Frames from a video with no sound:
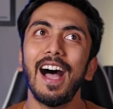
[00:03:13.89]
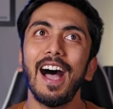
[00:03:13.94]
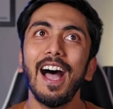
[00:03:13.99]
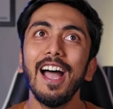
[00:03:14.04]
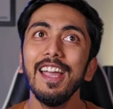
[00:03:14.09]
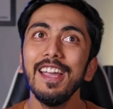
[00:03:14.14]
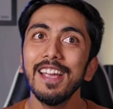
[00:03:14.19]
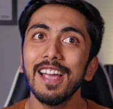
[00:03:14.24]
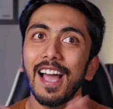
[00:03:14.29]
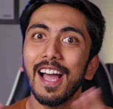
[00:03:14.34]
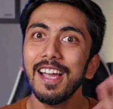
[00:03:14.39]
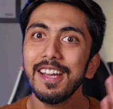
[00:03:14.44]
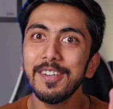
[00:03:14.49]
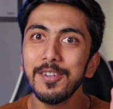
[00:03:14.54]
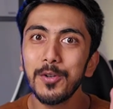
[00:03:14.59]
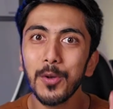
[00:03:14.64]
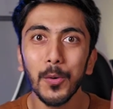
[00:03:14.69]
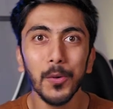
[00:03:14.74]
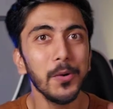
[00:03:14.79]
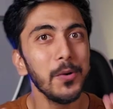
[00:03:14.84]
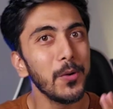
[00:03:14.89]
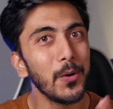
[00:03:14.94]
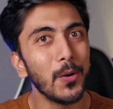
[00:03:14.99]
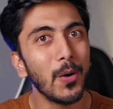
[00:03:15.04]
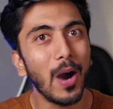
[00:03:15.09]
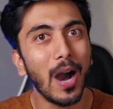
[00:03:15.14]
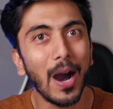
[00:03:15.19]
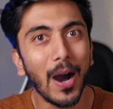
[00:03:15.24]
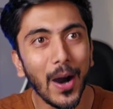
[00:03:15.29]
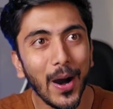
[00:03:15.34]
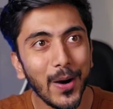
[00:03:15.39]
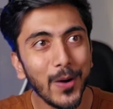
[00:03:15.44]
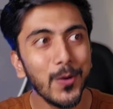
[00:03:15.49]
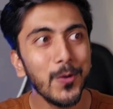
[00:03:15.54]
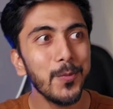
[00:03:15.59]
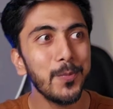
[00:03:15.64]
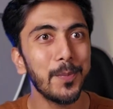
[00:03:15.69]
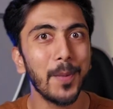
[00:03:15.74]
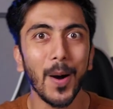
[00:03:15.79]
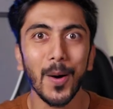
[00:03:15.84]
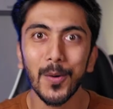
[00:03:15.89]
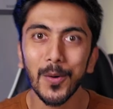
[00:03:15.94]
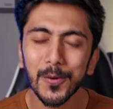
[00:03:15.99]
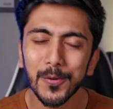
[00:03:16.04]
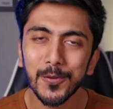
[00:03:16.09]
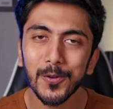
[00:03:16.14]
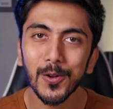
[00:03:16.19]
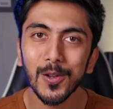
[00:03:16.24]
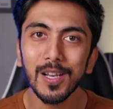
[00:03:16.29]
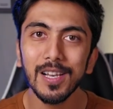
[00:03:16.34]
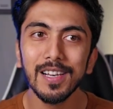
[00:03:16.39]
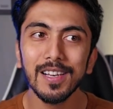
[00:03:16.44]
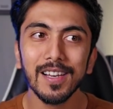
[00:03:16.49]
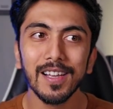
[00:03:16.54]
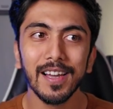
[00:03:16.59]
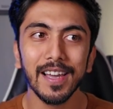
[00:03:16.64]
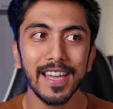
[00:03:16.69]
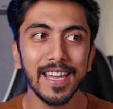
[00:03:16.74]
I don't know how powerful